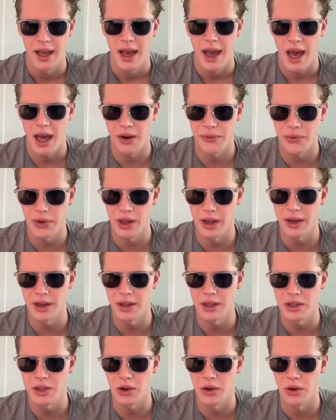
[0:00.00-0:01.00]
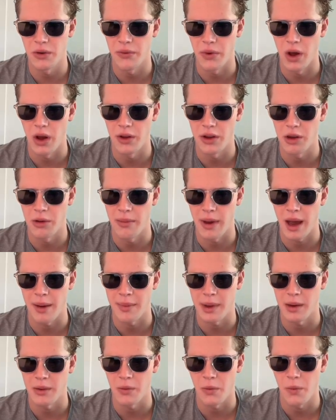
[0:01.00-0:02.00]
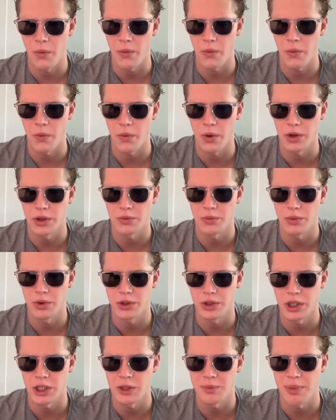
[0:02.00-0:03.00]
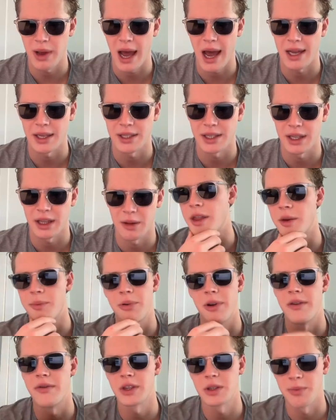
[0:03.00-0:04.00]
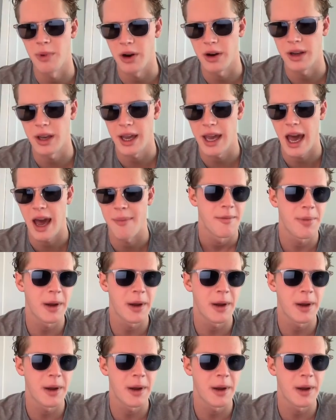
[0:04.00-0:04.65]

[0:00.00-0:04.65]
And if we look at the total volume, I mean, we're just passing the previous market cap.